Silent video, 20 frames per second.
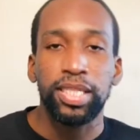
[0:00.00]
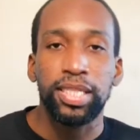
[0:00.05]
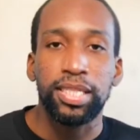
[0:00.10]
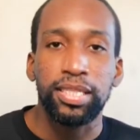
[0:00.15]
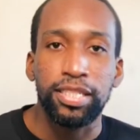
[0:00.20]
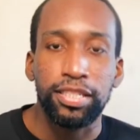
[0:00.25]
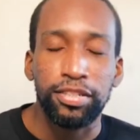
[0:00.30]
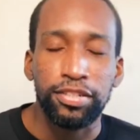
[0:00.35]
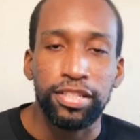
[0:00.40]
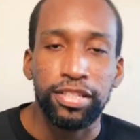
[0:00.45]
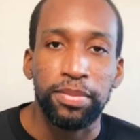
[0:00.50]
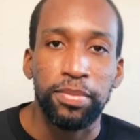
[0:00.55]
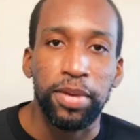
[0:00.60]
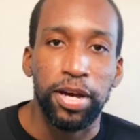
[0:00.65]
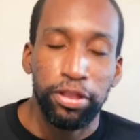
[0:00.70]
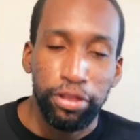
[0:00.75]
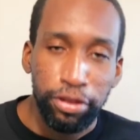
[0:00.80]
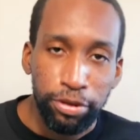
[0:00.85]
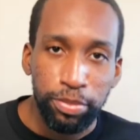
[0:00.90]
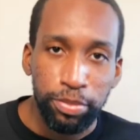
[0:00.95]
to consider some
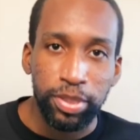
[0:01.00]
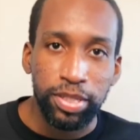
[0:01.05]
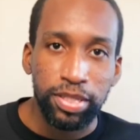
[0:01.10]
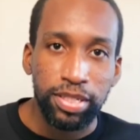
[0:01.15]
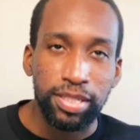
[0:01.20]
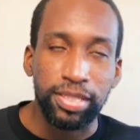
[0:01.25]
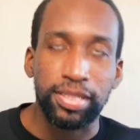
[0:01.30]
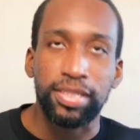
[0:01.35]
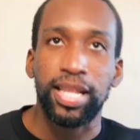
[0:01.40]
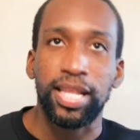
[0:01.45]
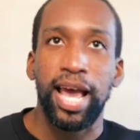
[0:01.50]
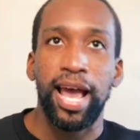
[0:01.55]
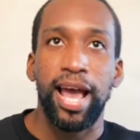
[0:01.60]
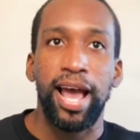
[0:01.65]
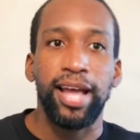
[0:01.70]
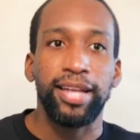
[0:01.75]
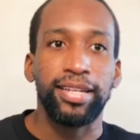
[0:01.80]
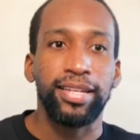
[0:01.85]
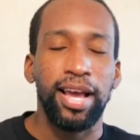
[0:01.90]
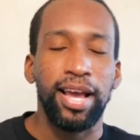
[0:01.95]
other books
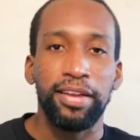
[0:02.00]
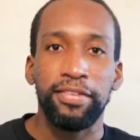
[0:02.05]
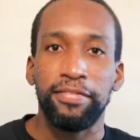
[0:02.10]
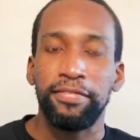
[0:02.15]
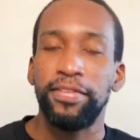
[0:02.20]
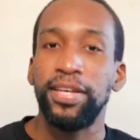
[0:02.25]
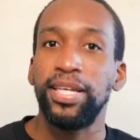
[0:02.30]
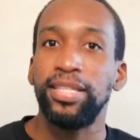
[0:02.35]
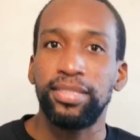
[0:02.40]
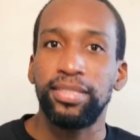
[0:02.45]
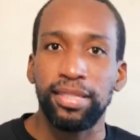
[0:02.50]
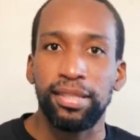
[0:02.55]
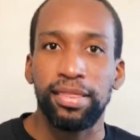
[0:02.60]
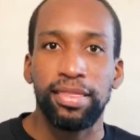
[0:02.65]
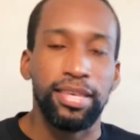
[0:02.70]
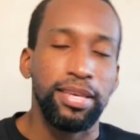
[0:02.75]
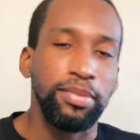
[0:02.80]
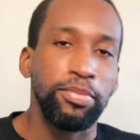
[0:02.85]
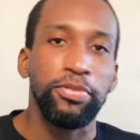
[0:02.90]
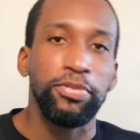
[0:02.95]
that kind of hit the
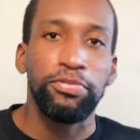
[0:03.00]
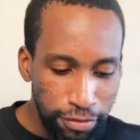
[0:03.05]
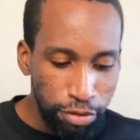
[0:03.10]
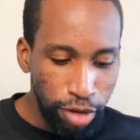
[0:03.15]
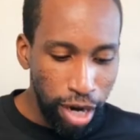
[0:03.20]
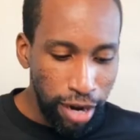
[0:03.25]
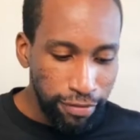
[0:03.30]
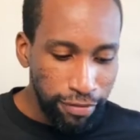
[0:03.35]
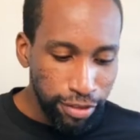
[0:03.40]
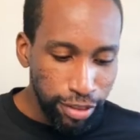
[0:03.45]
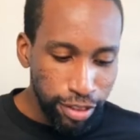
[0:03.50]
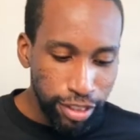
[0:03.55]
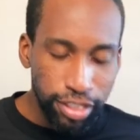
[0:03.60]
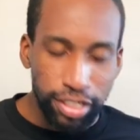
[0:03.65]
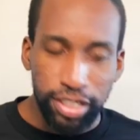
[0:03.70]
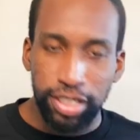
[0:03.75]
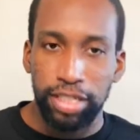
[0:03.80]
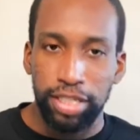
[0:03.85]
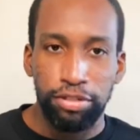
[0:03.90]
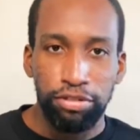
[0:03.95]
theme of
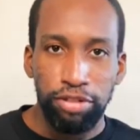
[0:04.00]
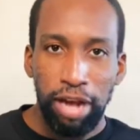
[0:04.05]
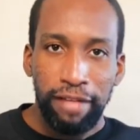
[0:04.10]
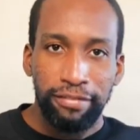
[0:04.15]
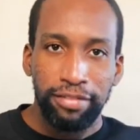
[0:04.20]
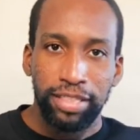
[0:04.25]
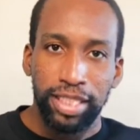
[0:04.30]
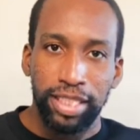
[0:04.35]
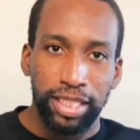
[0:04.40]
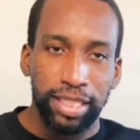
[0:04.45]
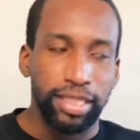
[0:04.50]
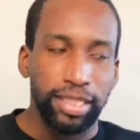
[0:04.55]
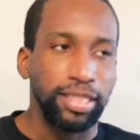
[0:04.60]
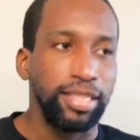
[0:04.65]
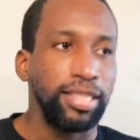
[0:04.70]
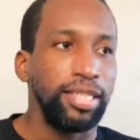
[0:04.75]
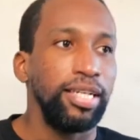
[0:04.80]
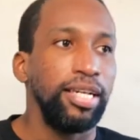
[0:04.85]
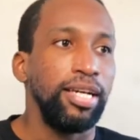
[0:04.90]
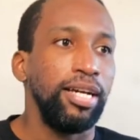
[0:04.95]
travelers and traveling
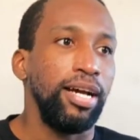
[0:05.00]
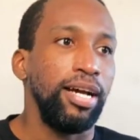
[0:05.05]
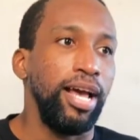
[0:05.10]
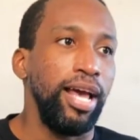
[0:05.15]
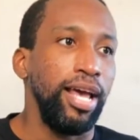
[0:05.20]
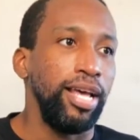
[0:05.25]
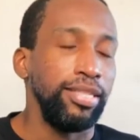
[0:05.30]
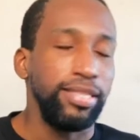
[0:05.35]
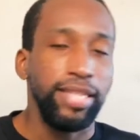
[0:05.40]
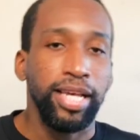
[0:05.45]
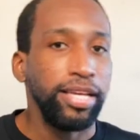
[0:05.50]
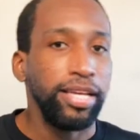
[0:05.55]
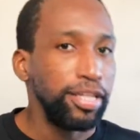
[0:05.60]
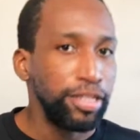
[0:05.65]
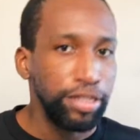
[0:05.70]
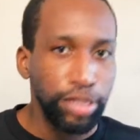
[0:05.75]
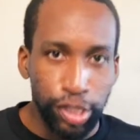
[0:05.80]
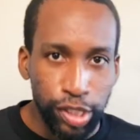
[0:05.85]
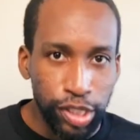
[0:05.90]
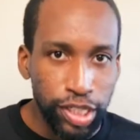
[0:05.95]
and taking
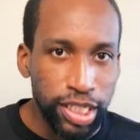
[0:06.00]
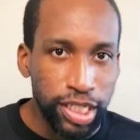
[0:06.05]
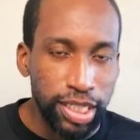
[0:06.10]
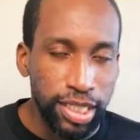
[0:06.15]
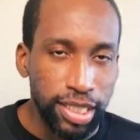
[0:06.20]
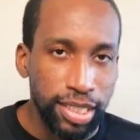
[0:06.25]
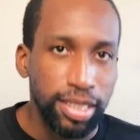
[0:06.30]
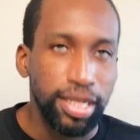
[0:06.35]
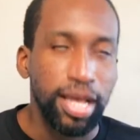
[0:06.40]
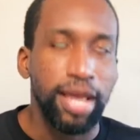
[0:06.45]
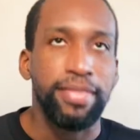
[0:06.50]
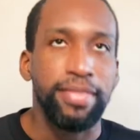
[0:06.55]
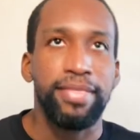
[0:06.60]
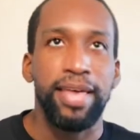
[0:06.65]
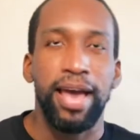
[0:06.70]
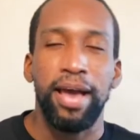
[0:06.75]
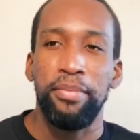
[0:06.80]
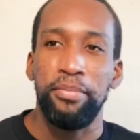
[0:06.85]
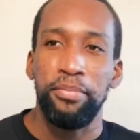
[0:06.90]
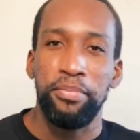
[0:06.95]
journeys
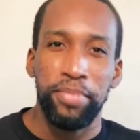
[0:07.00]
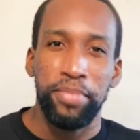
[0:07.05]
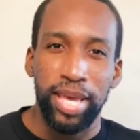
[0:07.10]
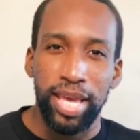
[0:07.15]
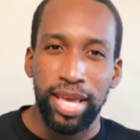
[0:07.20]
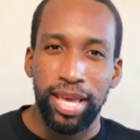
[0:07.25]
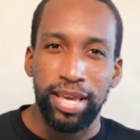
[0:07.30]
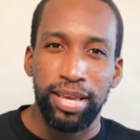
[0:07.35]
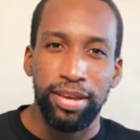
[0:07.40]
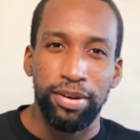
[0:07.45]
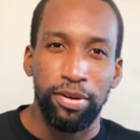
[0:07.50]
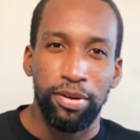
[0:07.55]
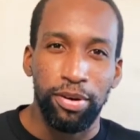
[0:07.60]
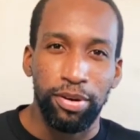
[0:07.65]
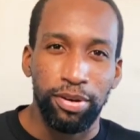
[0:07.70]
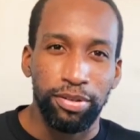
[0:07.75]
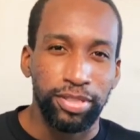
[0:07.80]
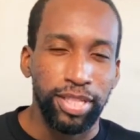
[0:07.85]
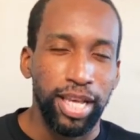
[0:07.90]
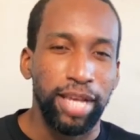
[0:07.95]
that may
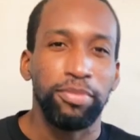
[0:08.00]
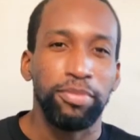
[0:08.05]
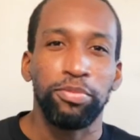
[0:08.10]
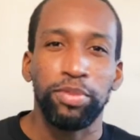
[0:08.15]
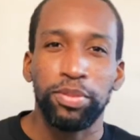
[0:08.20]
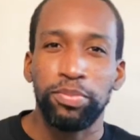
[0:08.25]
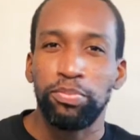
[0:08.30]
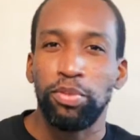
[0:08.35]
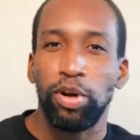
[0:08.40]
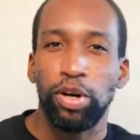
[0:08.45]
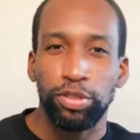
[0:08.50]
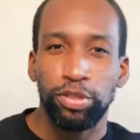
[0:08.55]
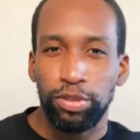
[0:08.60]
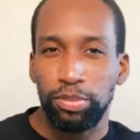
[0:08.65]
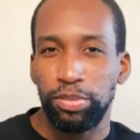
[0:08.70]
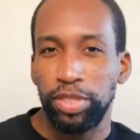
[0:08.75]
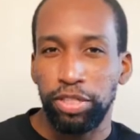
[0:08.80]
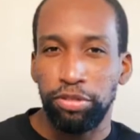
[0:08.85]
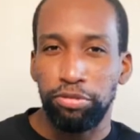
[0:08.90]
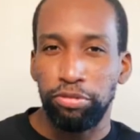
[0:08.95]
all that would also
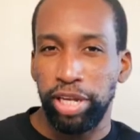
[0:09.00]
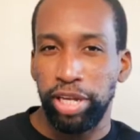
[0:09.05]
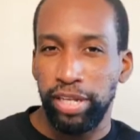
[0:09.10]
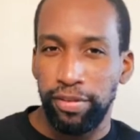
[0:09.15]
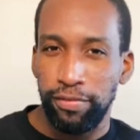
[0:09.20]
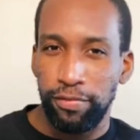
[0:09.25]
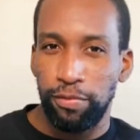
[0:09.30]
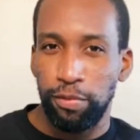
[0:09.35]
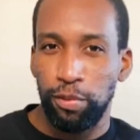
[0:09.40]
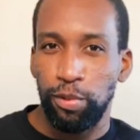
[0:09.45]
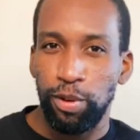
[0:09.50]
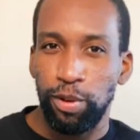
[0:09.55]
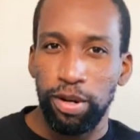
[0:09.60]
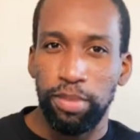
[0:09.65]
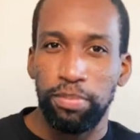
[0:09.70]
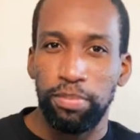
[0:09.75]
be great for